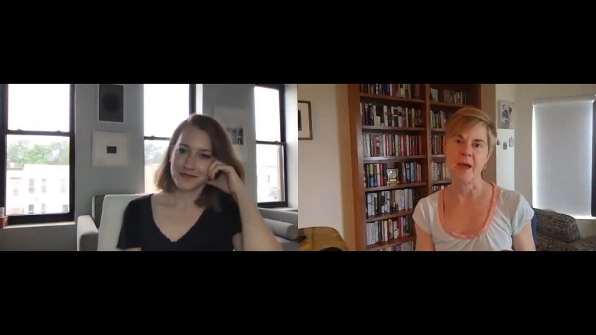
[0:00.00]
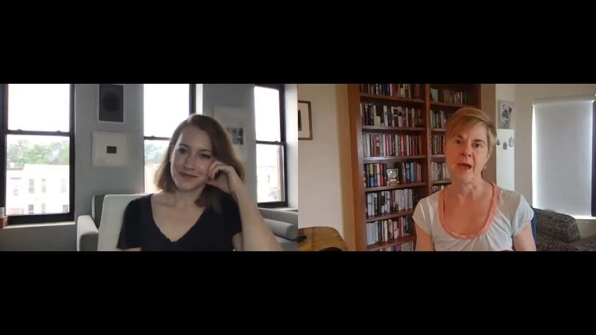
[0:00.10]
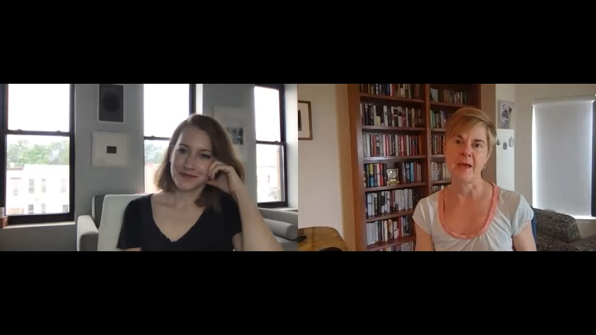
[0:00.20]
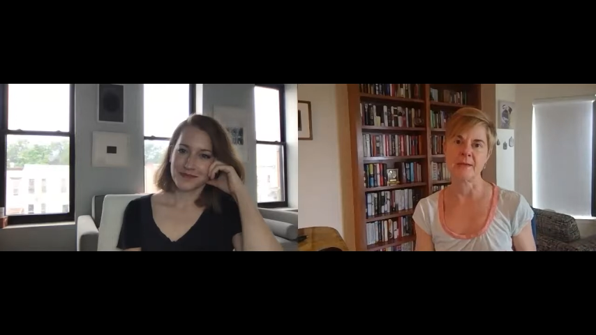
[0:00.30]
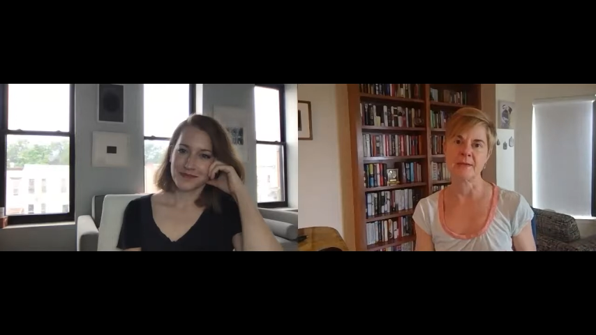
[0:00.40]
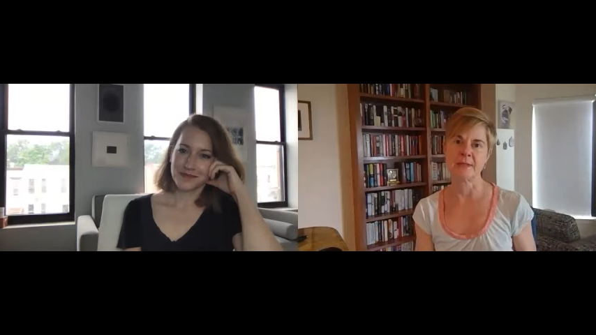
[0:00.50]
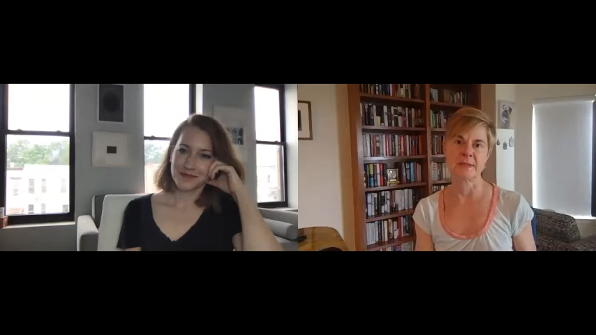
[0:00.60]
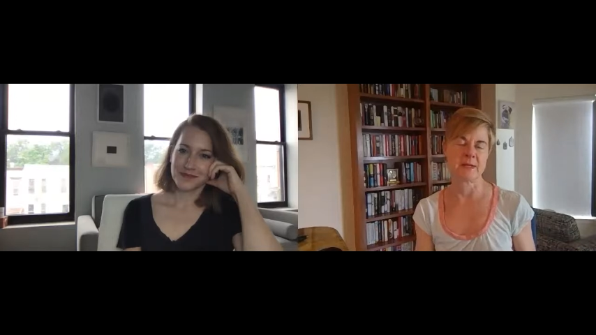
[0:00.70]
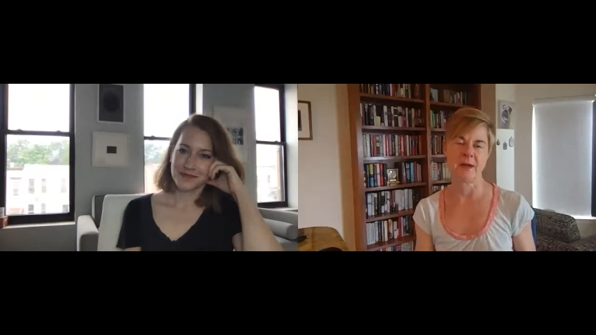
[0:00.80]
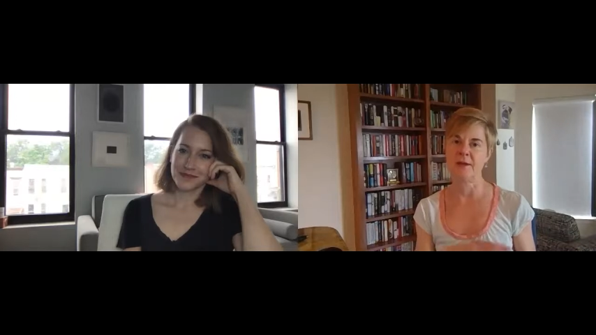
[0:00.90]

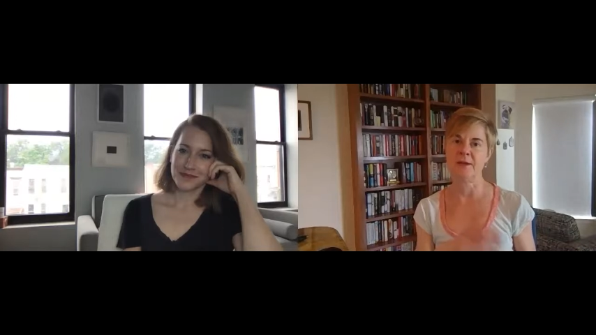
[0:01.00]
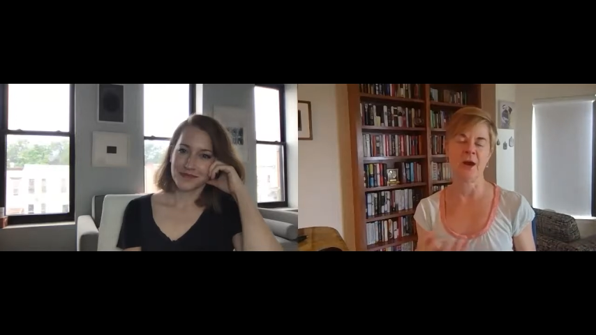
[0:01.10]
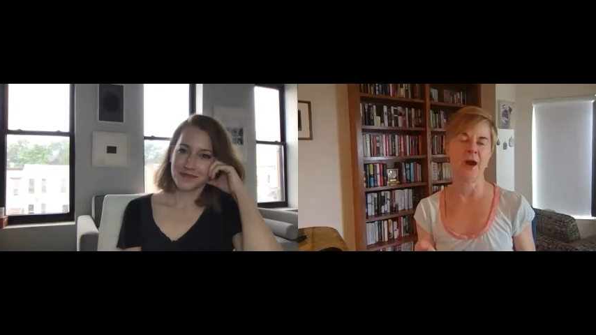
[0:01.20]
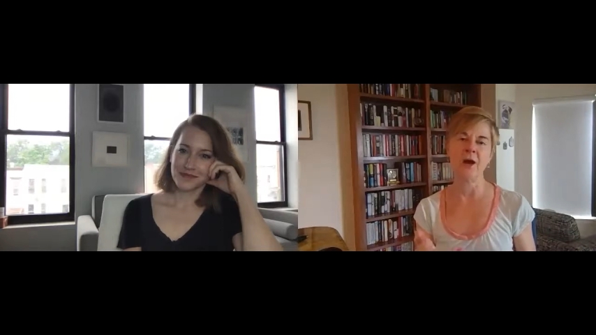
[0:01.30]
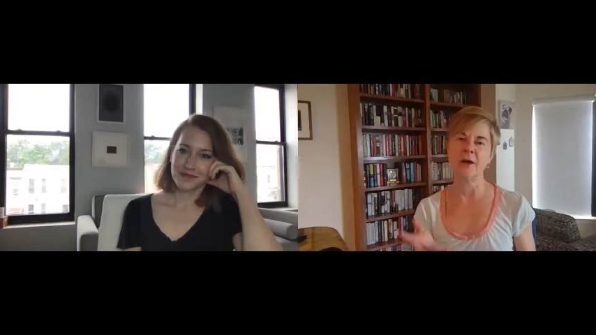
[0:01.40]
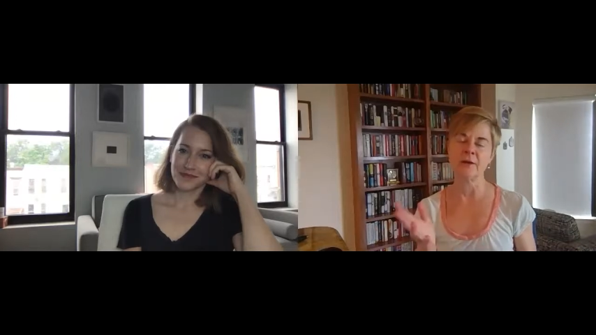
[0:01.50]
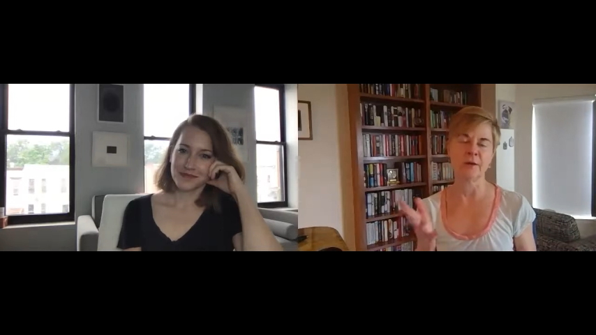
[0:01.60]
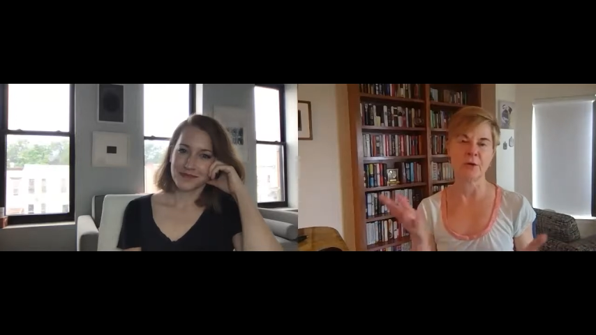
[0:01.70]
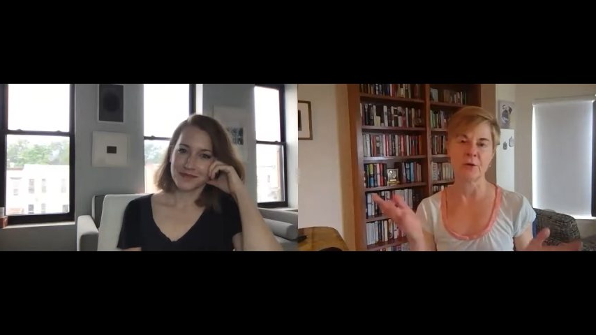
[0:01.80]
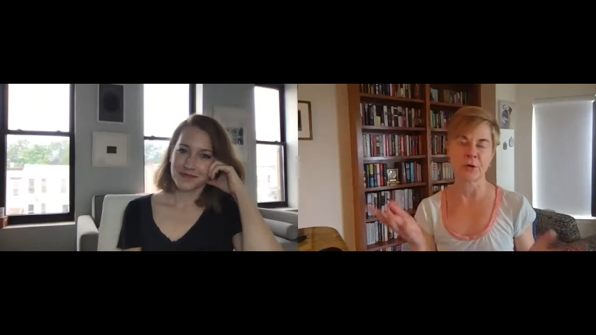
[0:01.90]
Speaker 1: as a
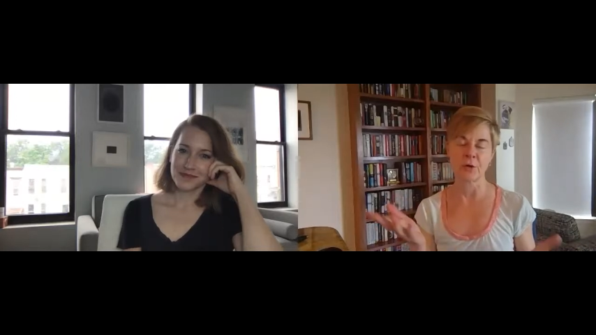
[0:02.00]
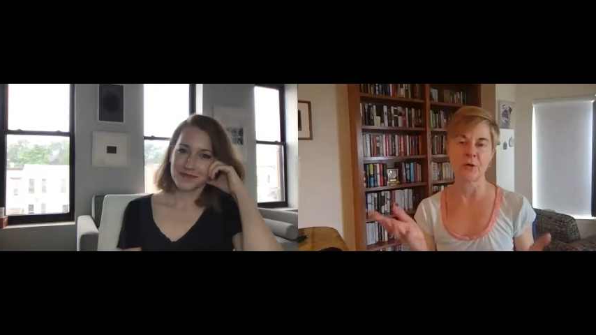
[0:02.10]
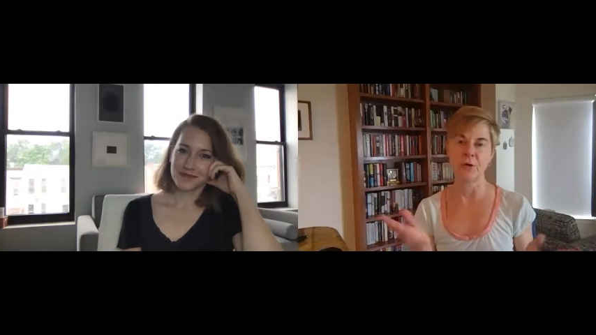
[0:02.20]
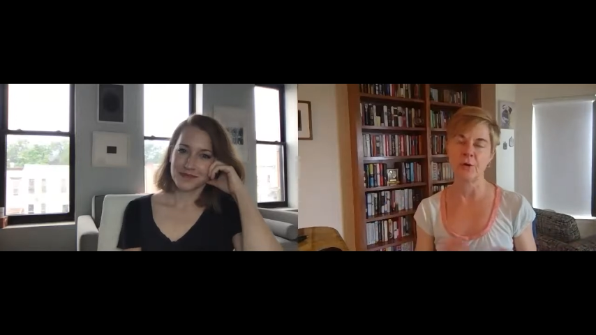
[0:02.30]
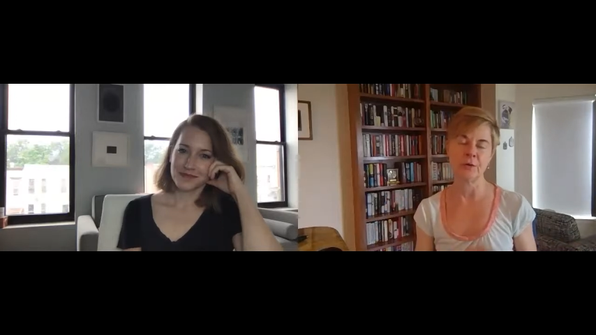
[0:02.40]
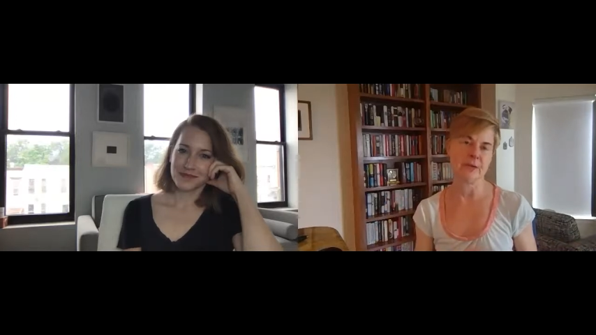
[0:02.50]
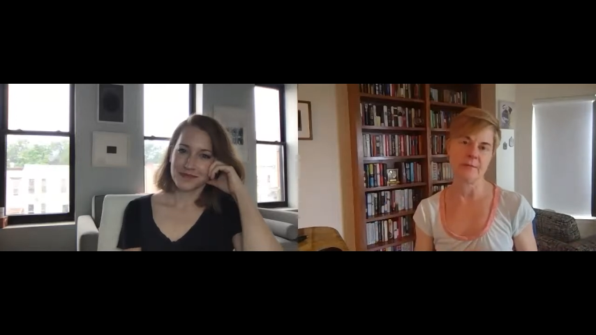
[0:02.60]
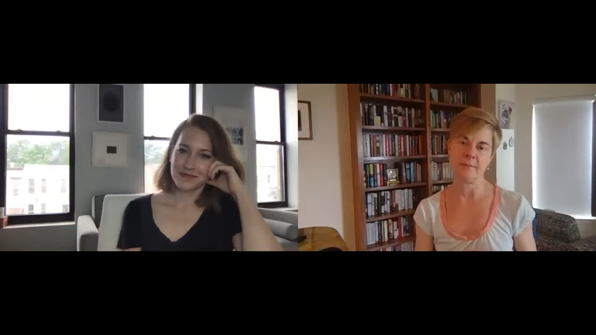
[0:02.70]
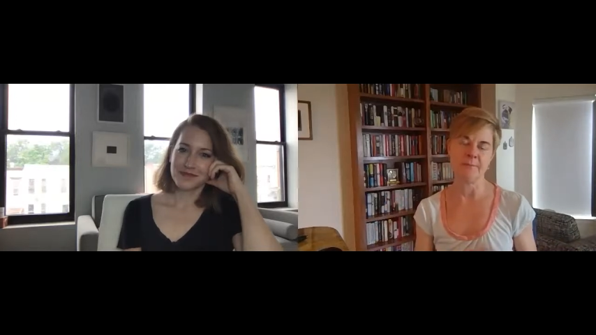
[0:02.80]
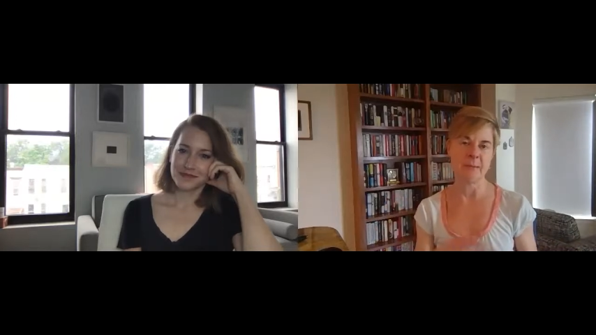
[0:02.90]
young girl
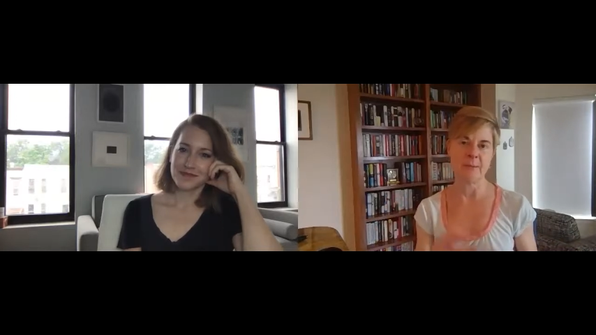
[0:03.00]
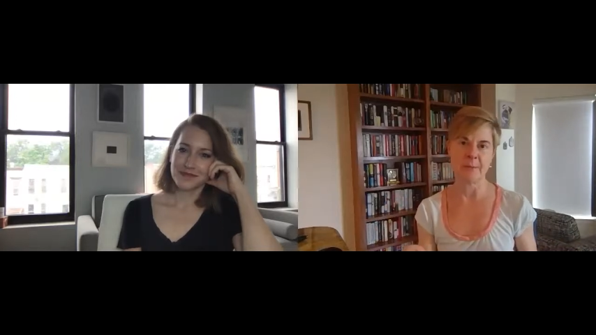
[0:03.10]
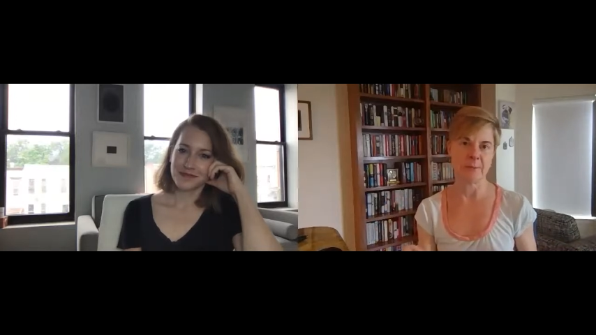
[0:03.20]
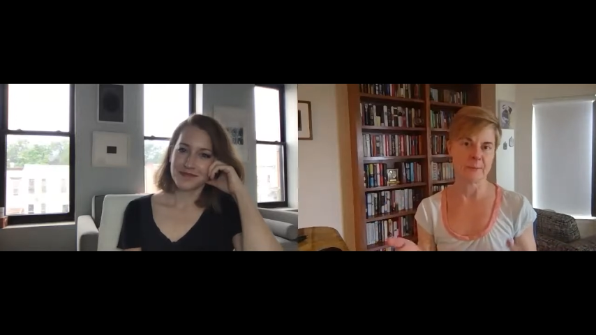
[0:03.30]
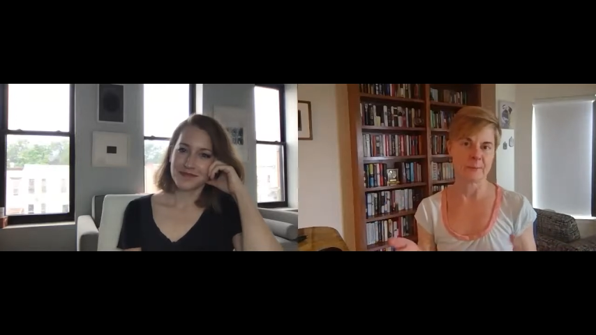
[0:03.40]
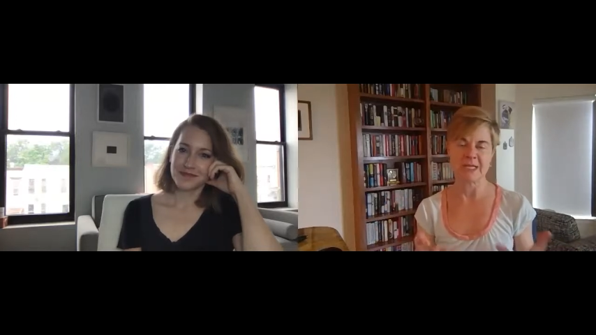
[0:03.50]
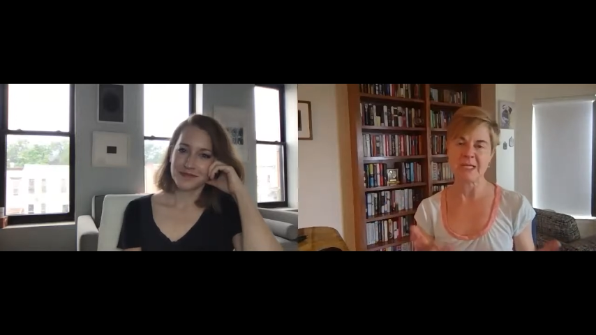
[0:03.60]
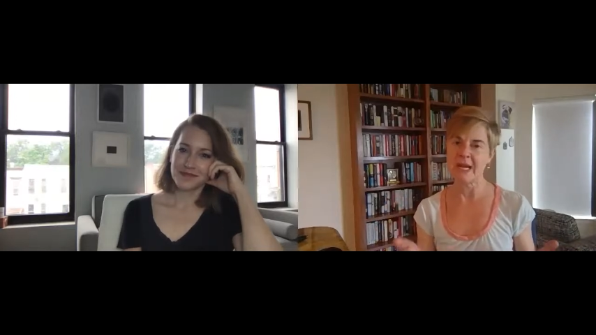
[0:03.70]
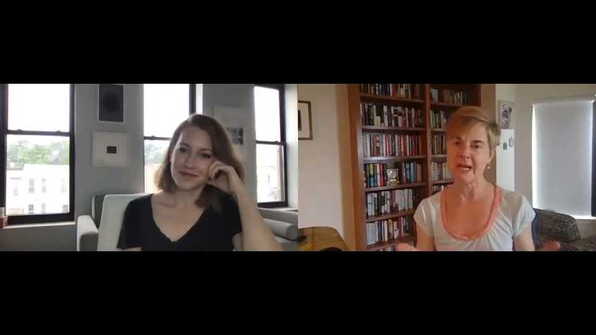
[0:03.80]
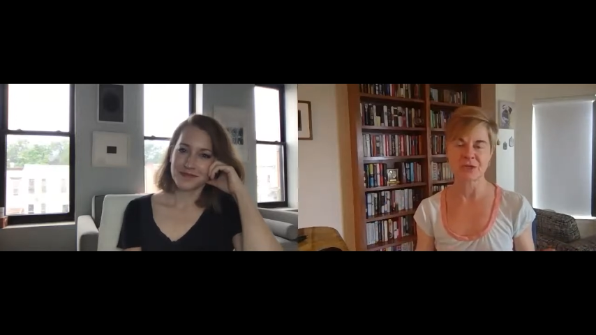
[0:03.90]
and maybe
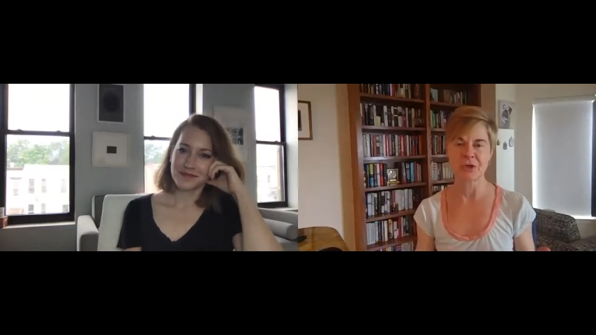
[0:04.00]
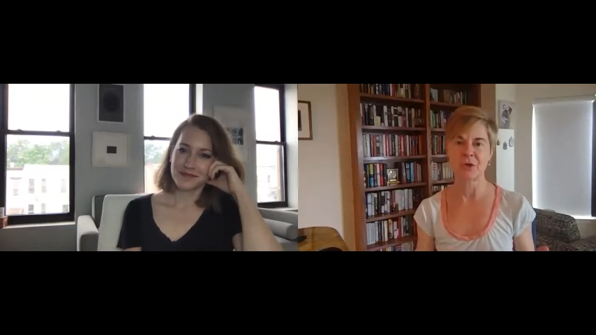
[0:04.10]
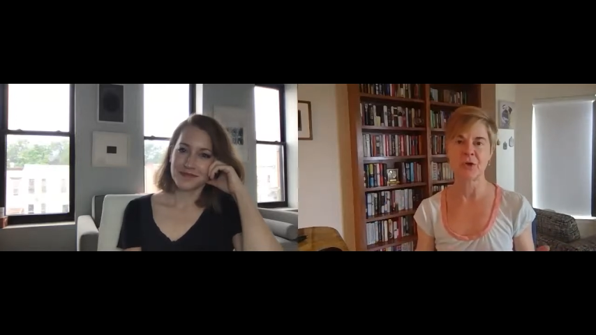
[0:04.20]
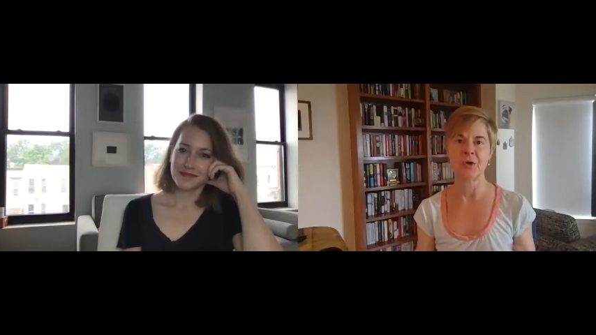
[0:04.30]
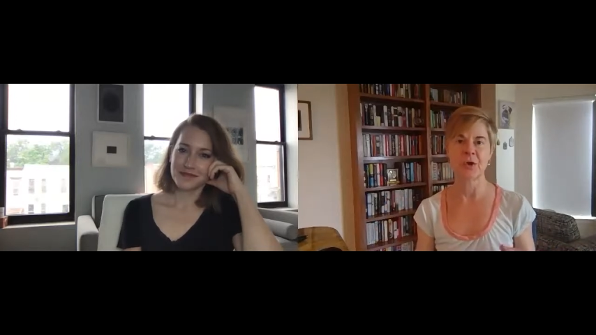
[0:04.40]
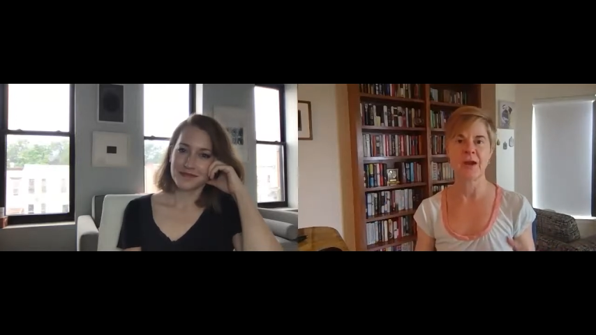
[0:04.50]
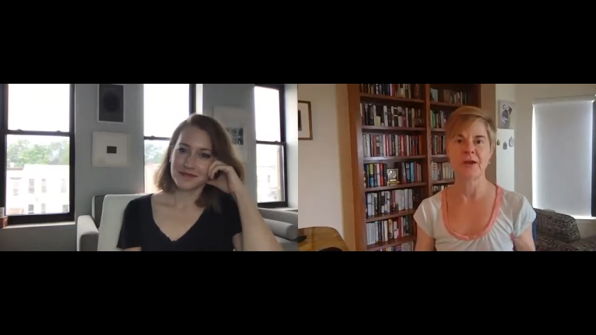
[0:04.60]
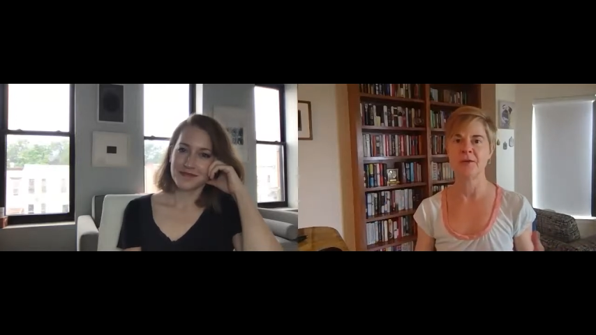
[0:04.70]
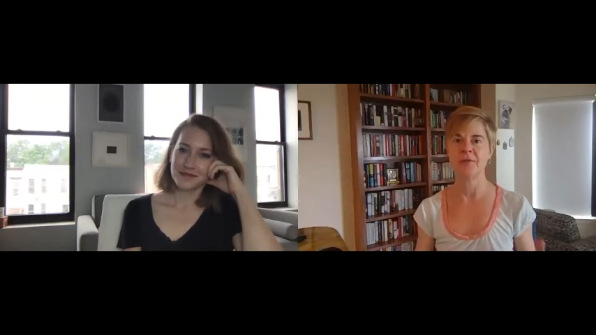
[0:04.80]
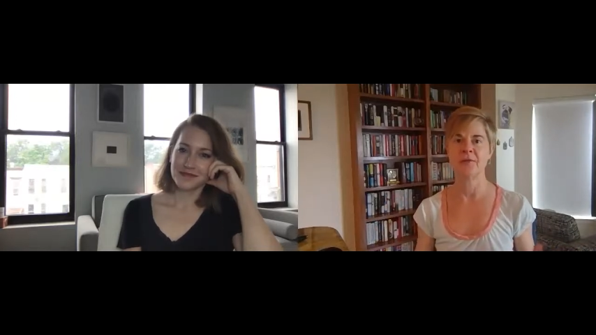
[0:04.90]
teenage girl
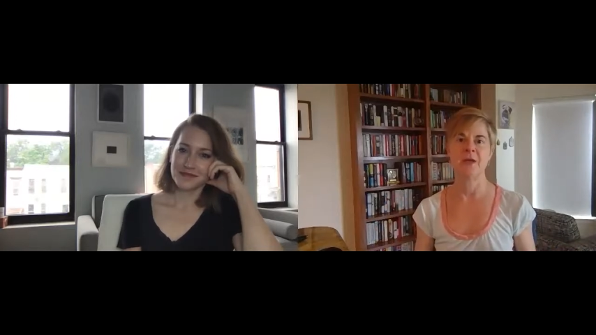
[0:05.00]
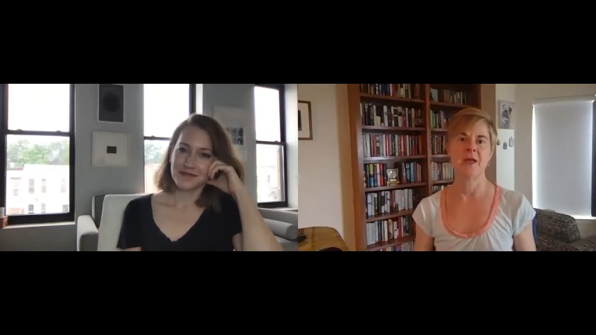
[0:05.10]
kind of